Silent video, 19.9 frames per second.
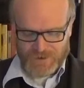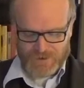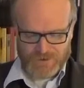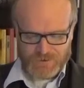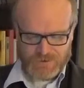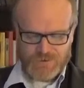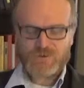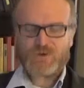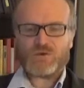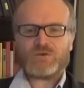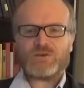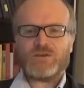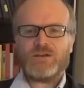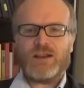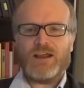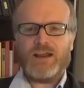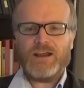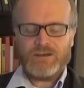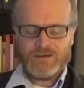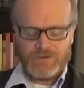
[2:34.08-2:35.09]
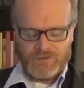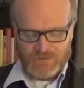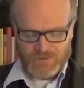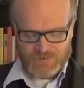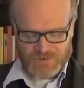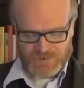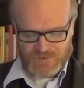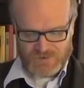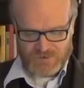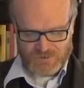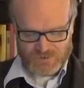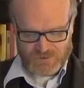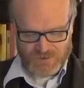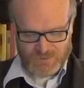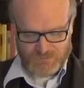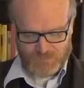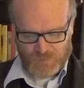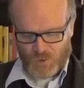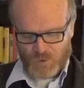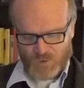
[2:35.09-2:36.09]
in a certain 18th
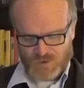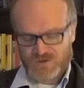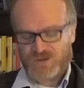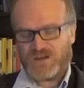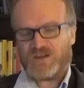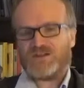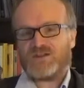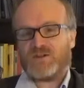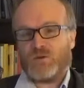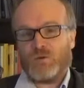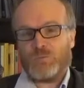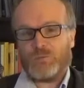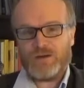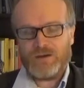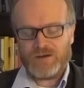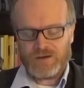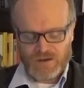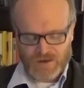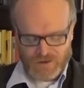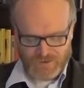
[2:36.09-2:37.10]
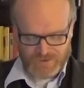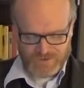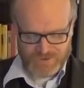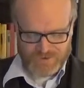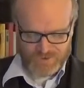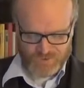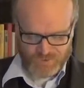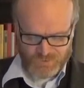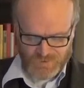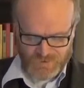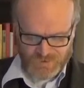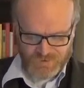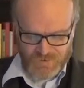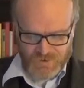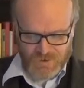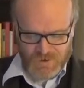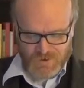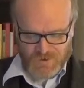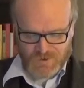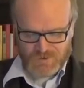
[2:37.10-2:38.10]
century Polish encyclopedia, I didn't know that,
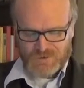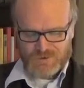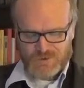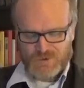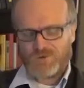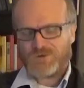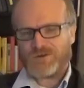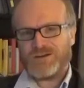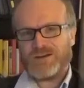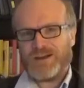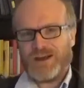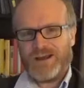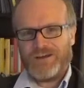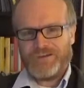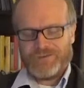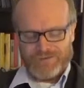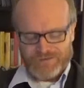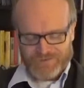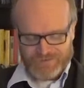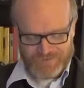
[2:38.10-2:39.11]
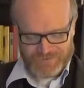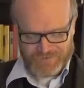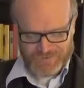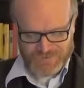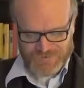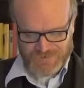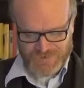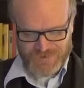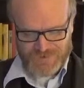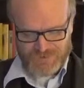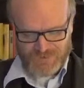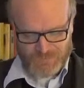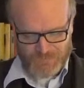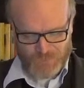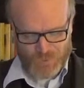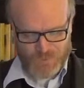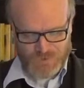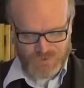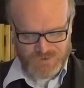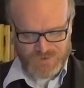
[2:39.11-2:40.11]
a certain 18th century
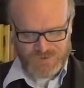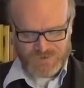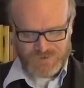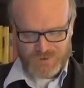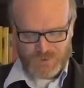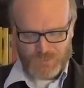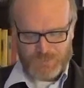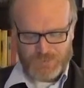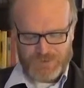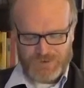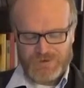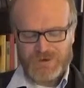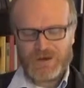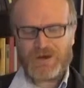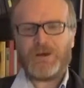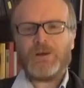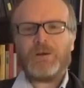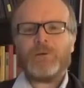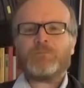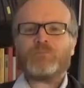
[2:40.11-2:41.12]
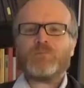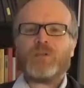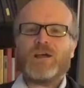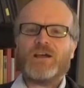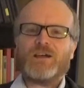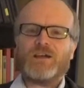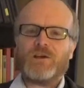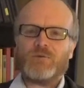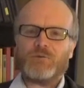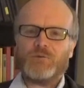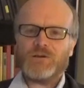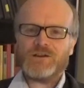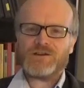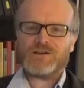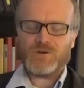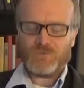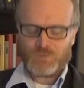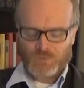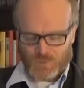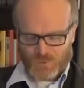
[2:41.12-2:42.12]
Polish encyclopedia, a
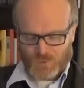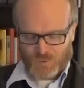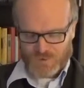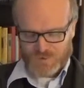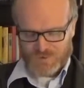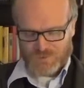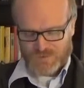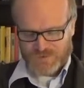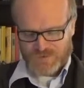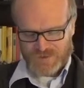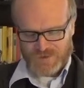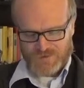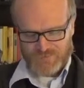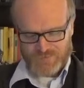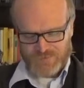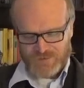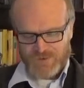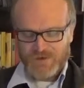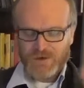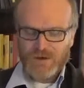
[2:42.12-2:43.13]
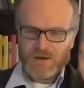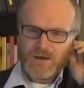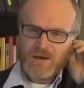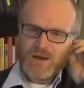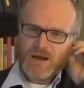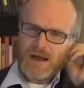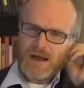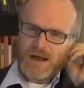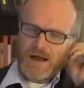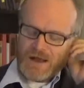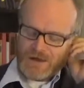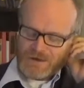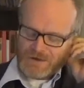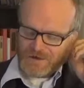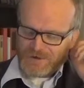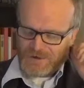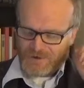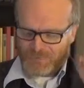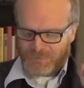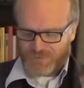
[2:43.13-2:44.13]
definition of a horse was given, and
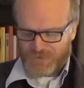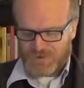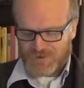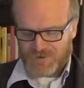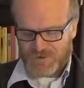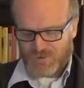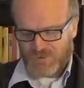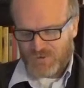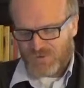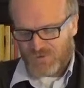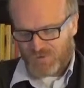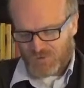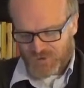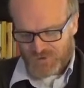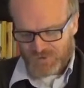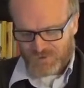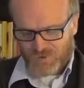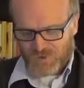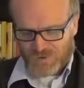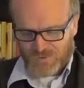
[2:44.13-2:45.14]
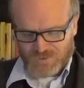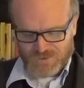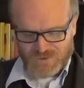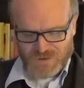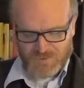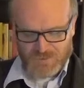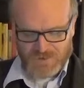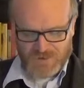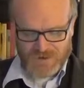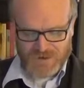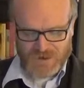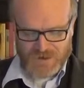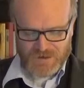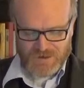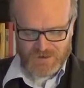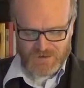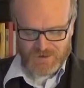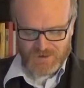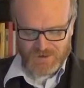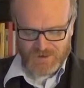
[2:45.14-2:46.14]
that definition, according to her, was something
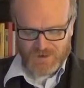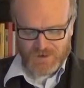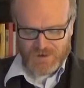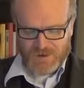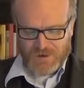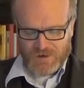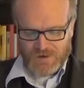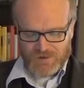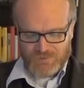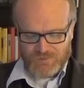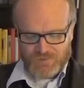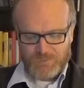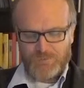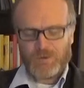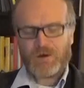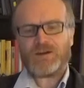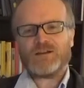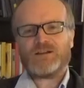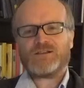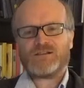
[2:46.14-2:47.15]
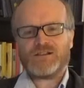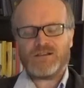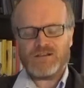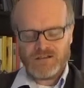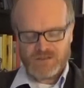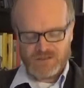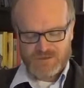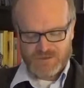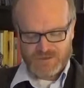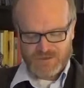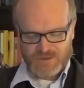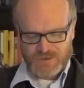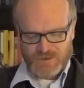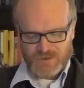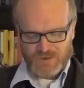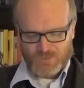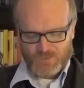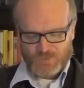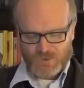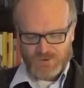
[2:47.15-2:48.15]
like, everybody sees
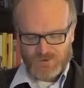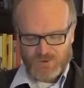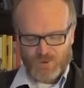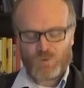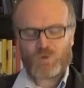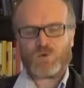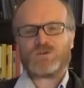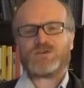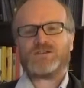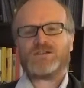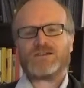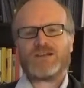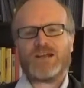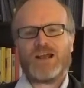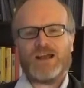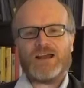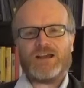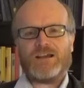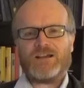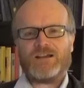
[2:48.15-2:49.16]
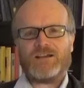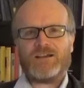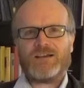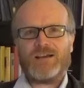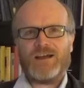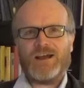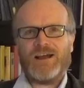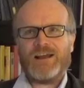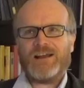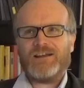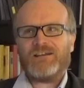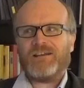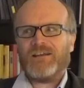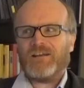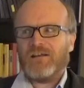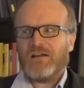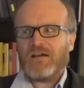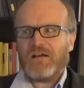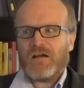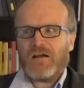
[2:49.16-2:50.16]
what the horse is like. And
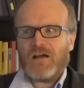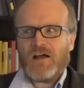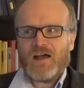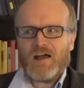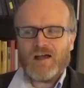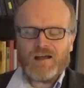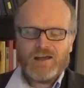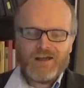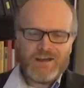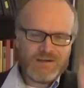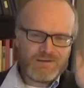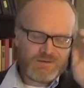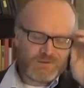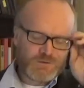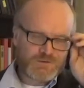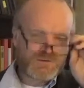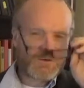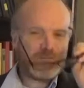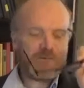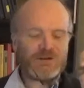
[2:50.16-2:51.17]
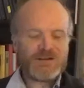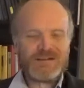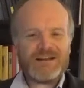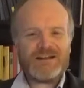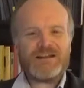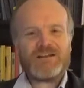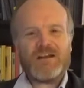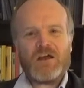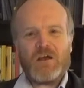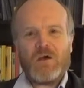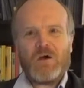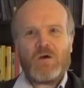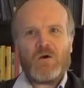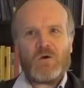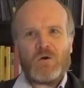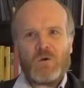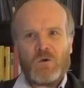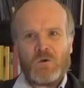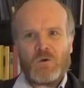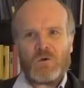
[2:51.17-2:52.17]
to some extent,
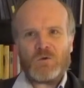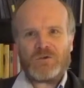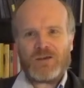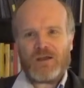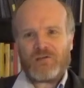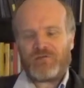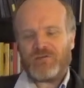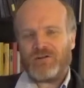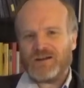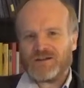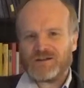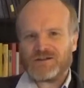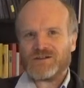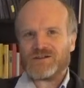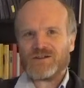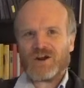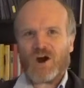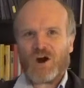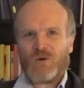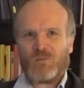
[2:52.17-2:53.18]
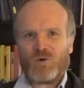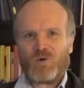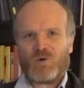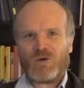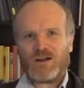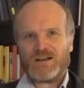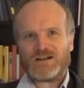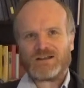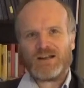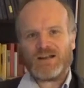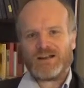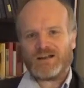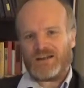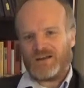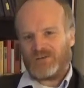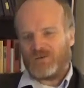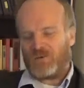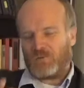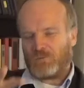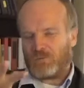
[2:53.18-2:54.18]
all definitions are more or less like
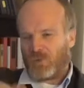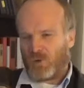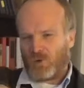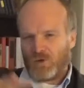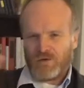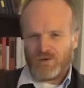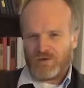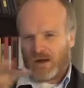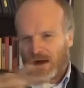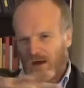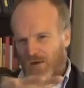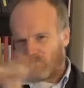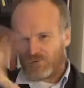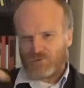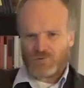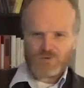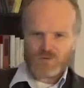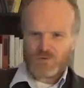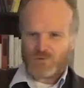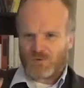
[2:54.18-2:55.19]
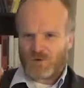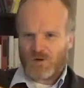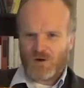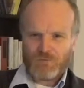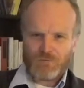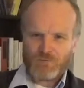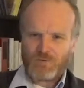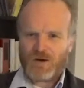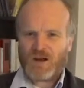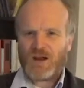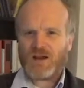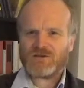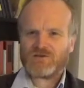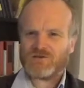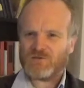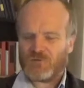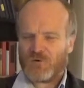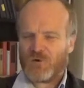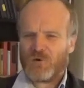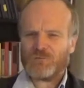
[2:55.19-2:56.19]
that. You point out to some rough
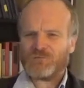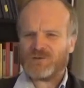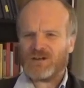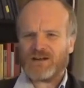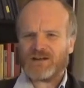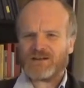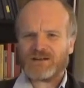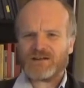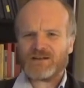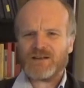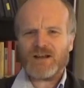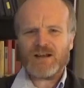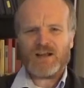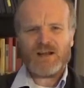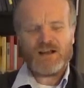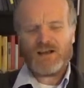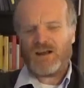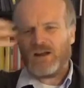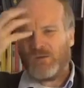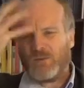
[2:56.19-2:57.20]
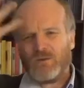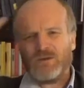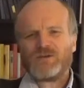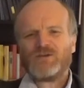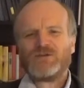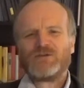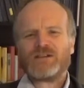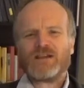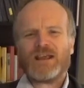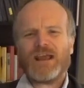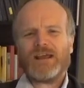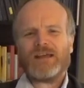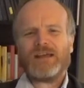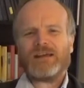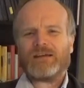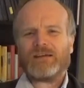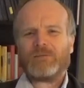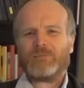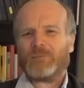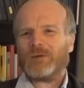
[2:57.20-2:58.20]
class of objects, and then we just get
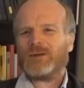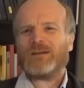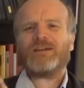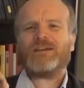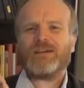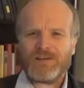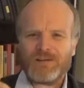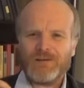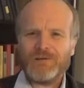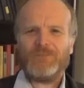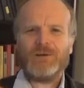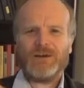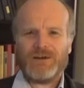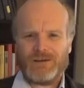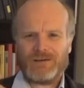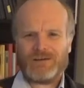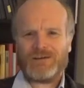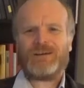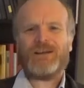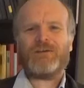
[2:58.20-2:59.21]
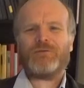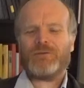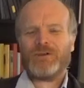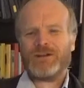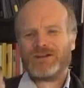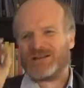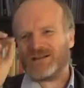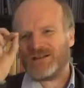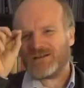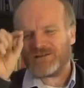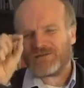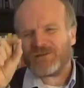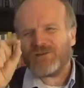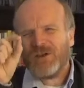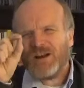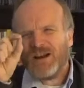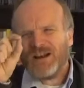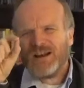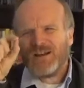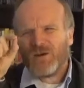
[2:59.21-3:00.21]
it. But it doesn't mean that the definition is
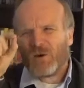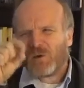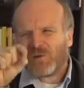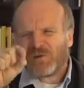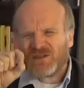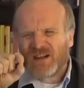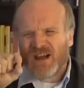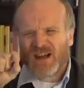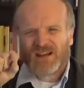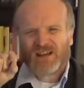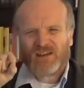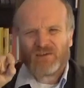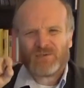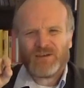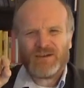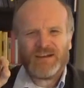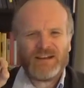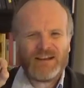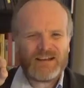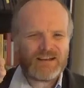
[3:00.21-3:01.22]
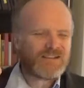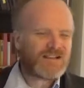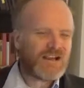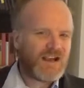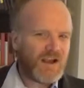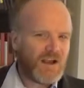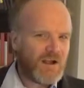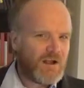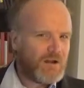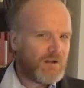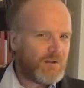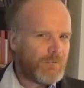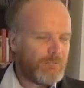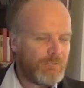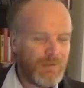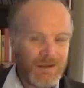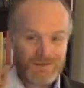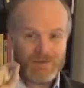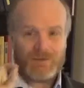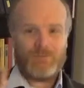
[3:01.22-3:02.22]
really objectively, let's say,
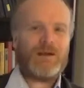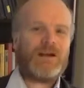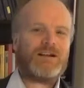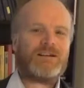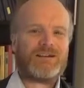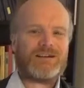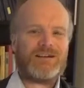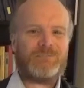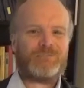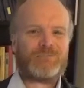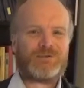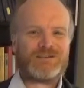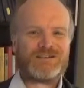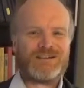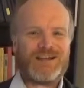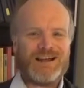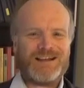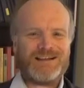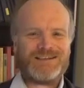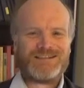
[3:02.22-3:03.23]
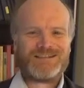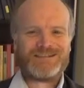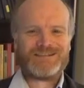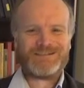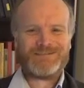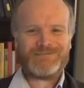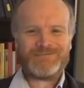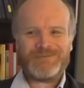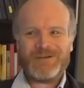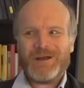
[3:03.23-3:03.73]
mathematically precise.